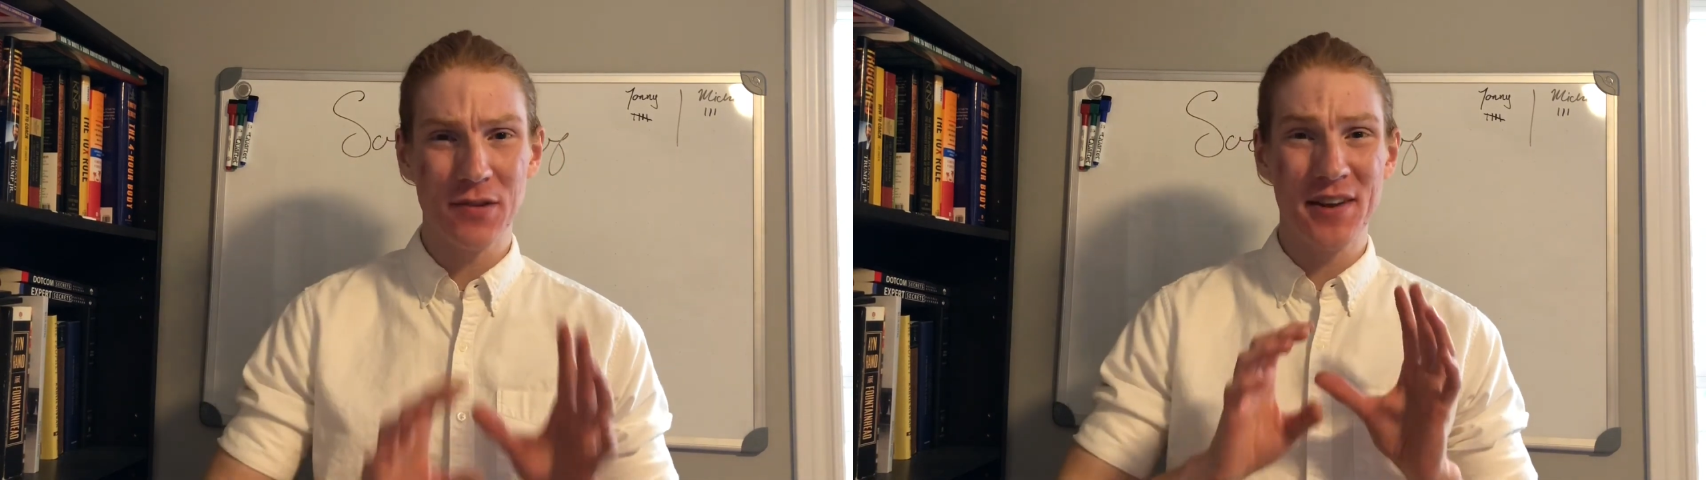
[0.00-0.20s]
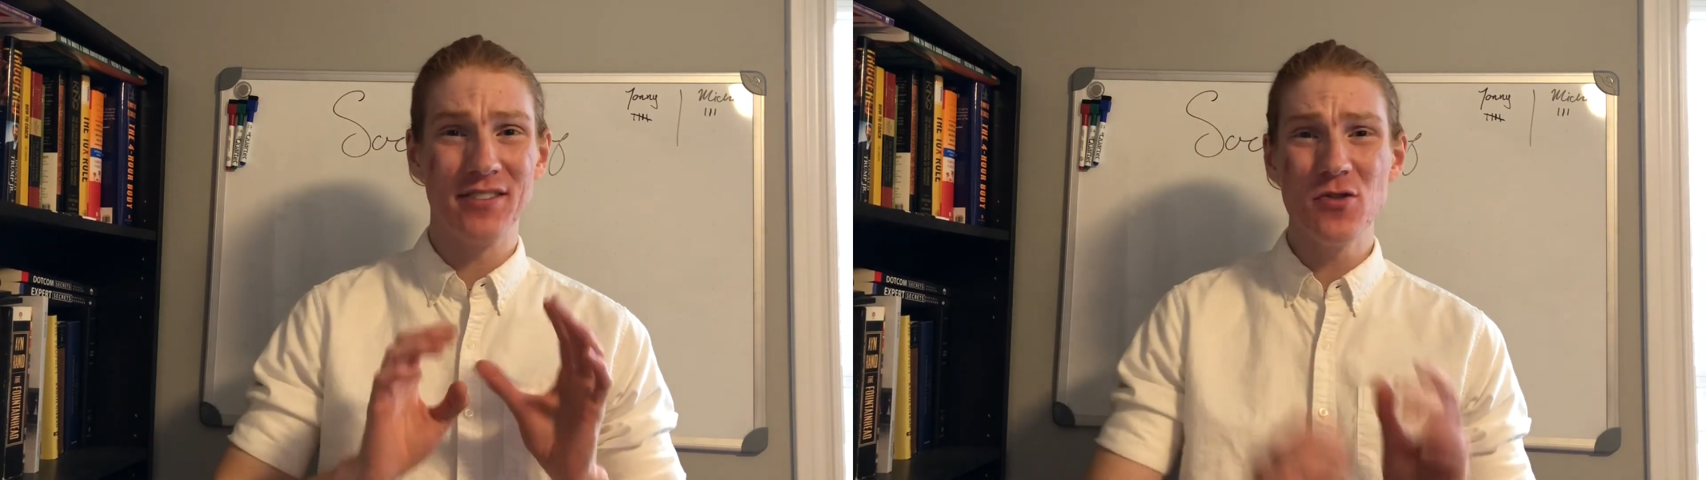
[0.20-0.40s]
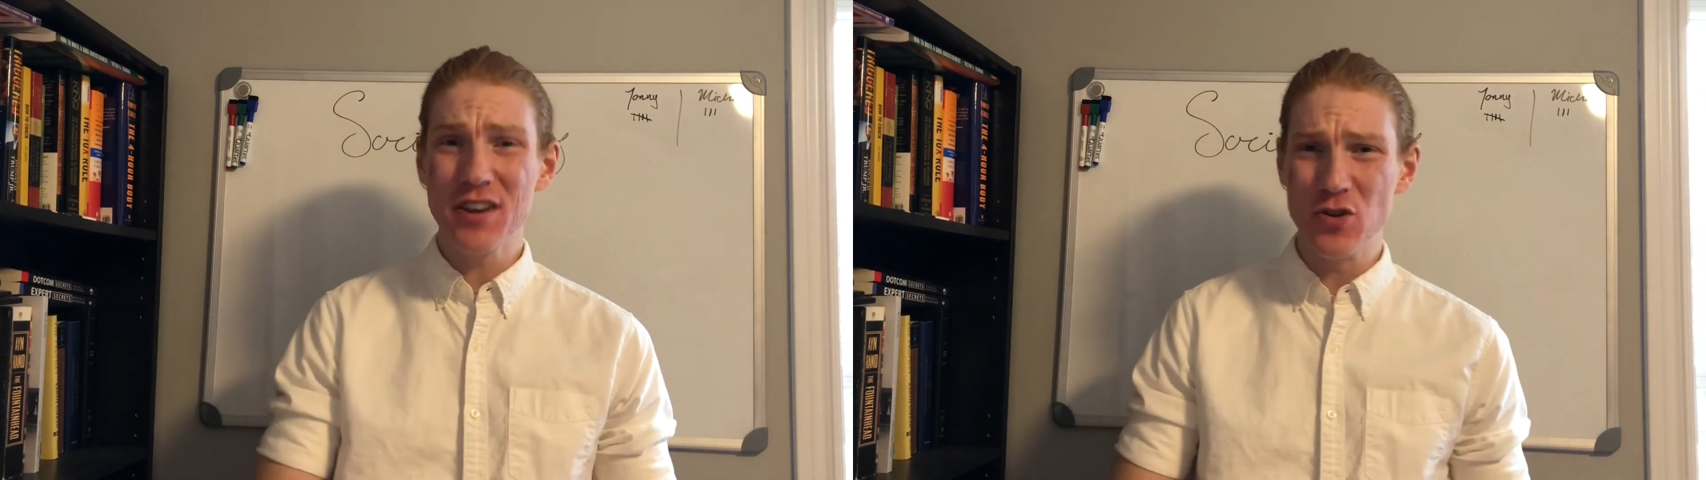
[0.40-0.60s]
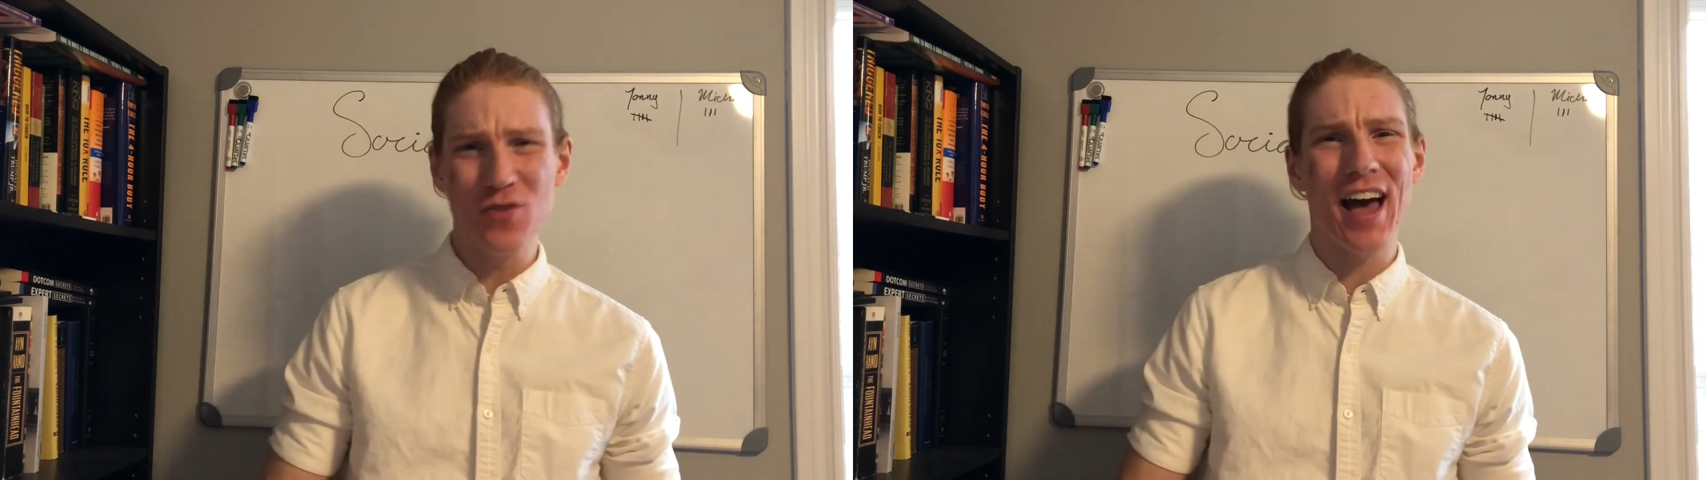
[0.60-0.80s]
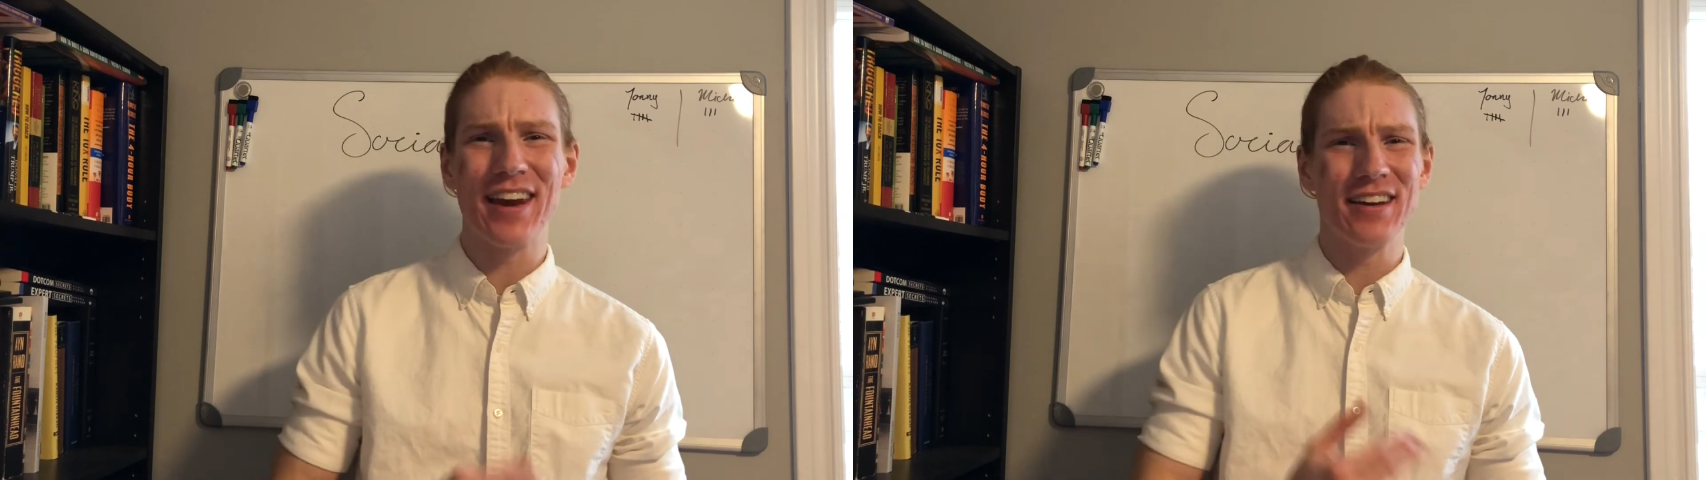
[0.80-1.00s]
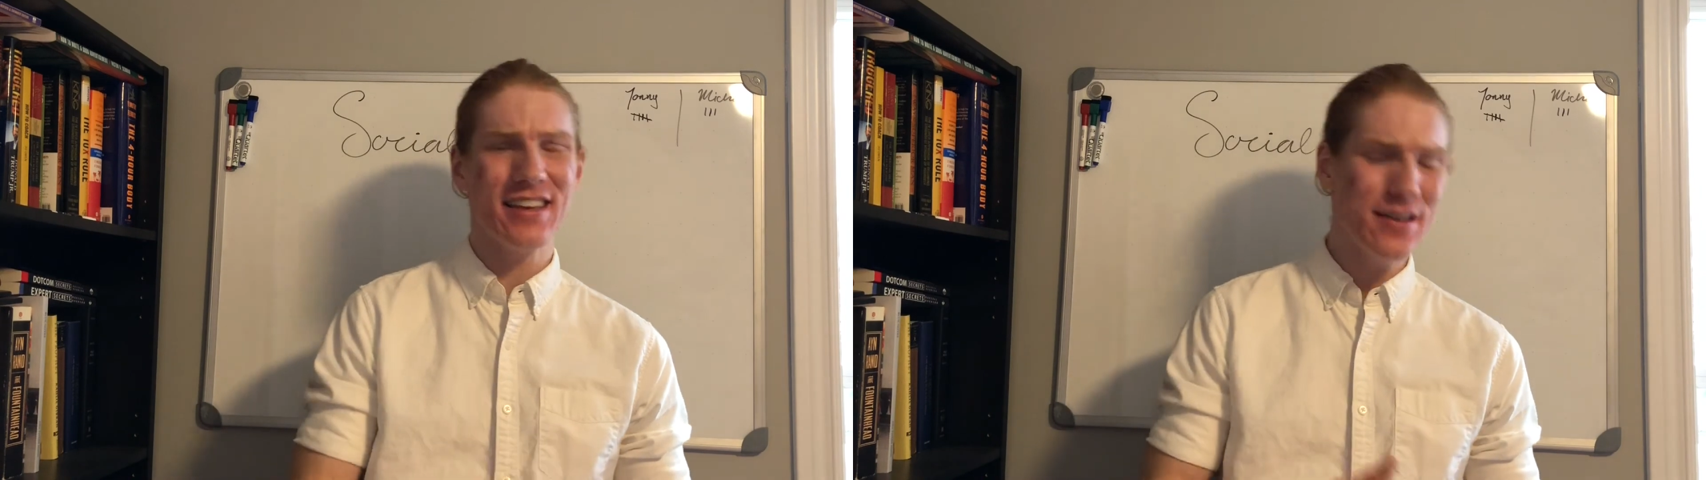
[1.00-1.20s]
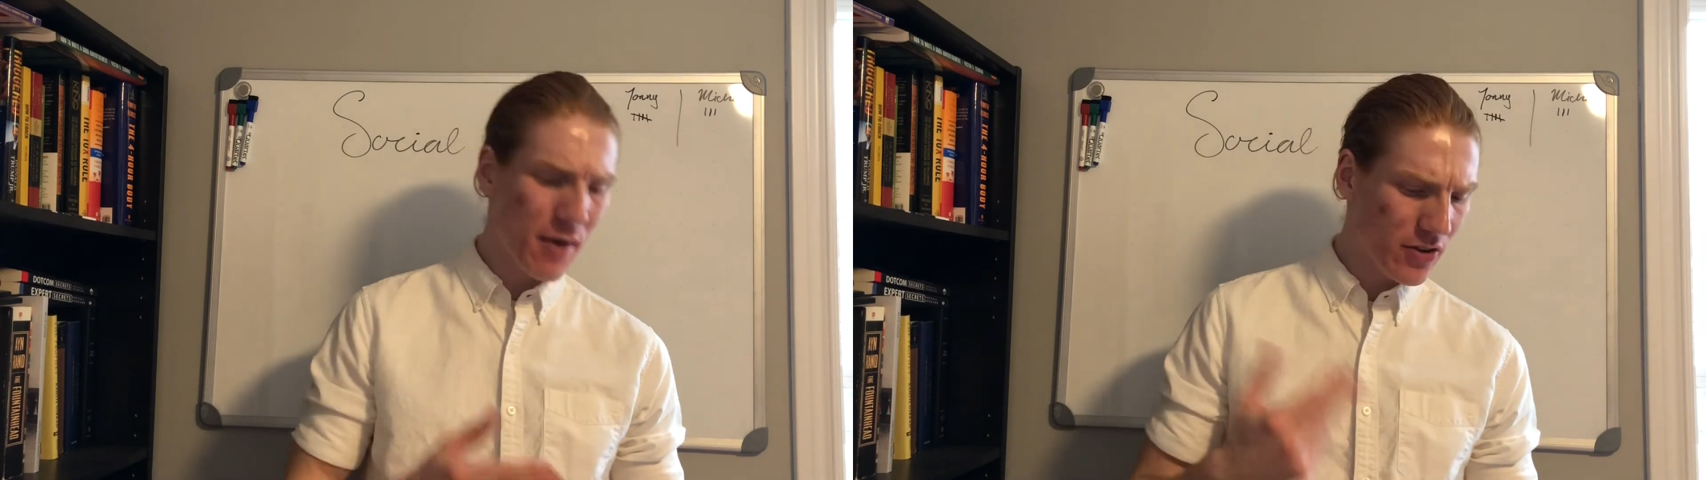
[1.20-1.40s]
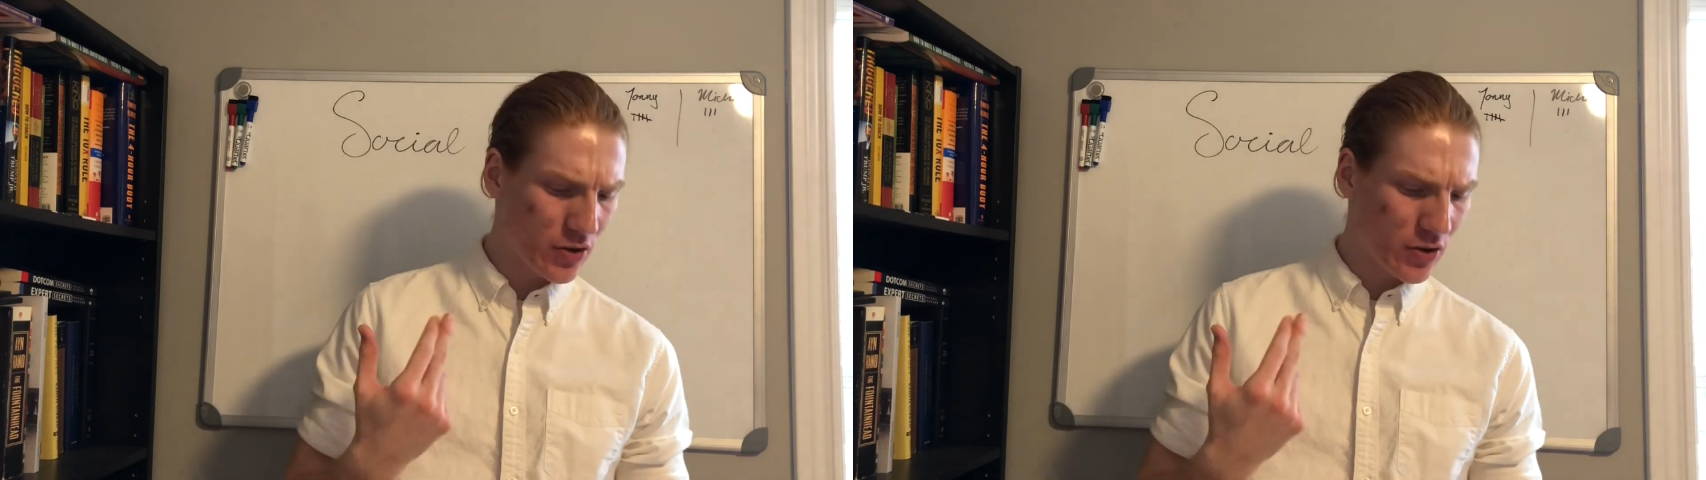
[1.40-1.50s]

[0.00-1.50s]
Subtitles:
because you can do that in emails,